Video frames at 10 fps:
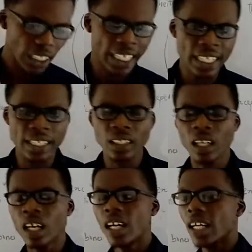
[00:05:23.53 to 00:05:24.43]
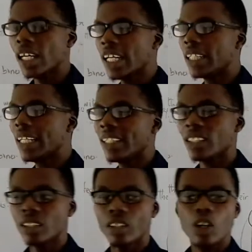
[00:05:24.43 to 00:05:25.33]
In
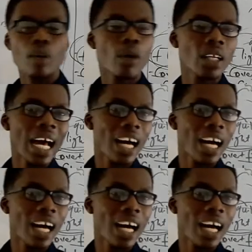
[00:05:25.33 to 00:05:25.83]
common